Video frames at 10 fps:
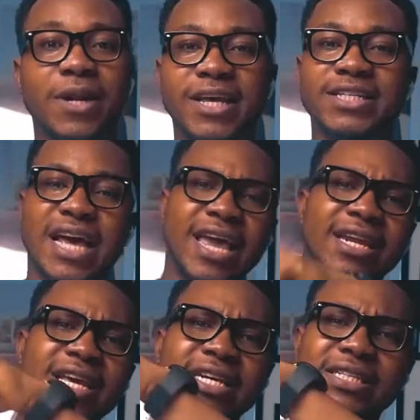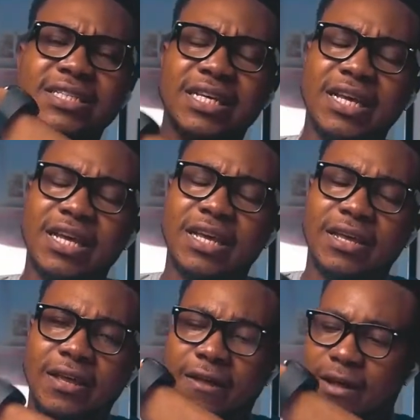Please, I linked
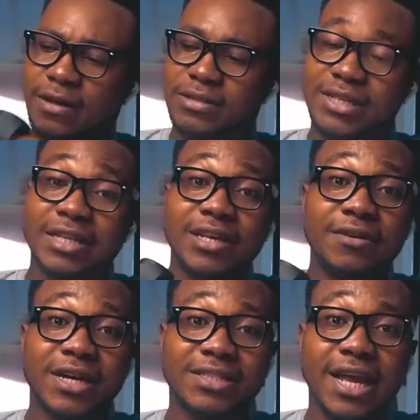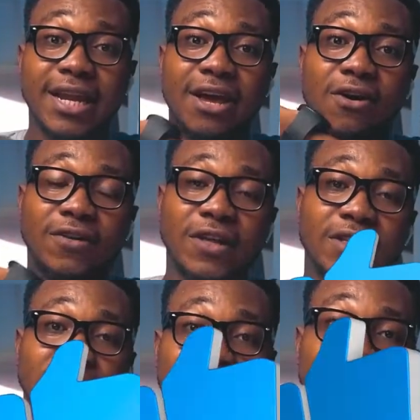Shenteria's channel on the
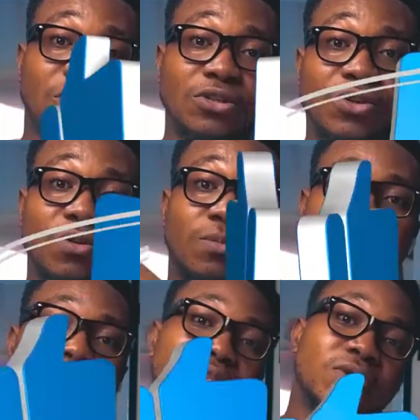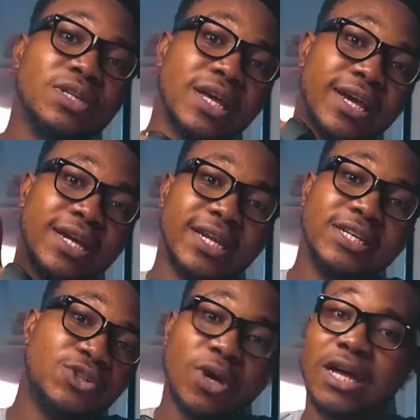description. So please go there,
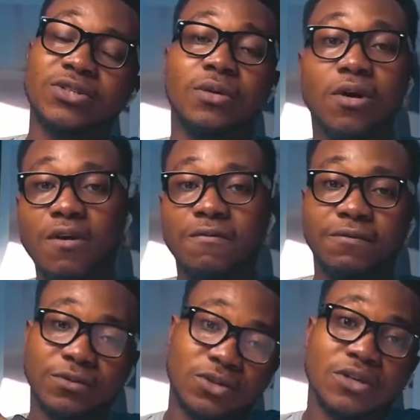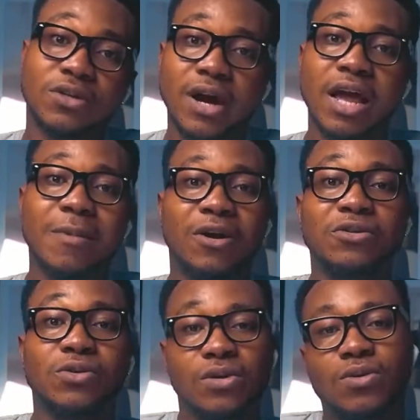click, show her some love, subscribe, and
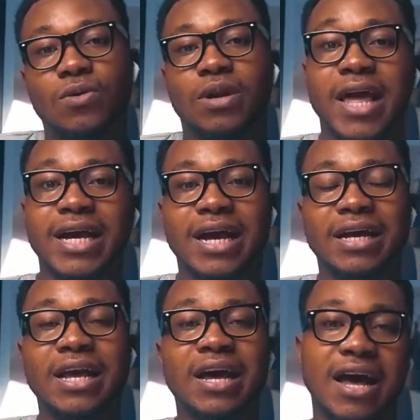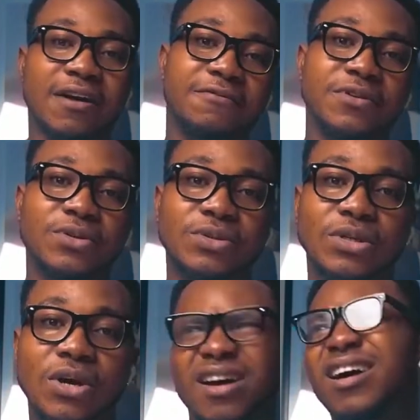also, you know, like her videos.
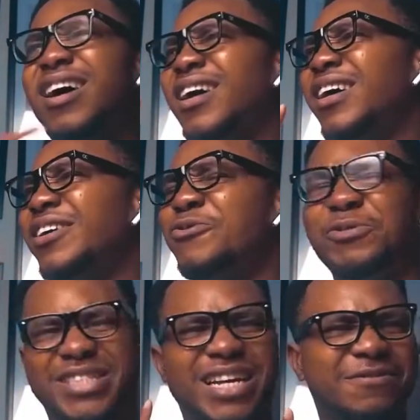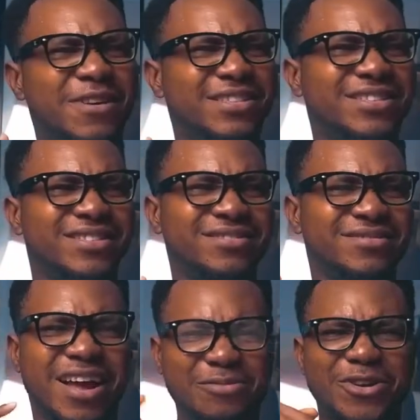Who will start first?
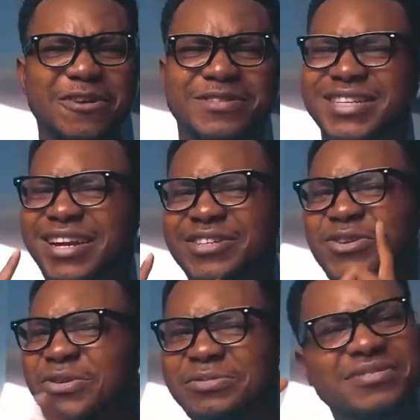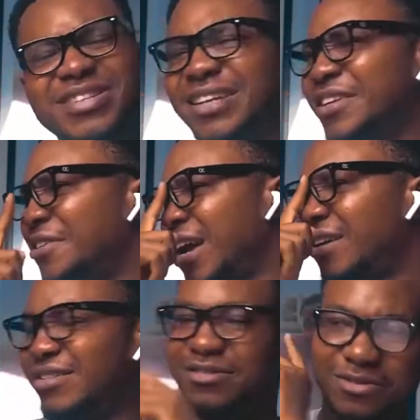I'm the owner of the channel, so
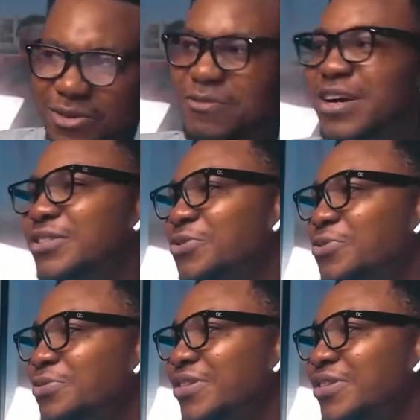Shenteria, over to you.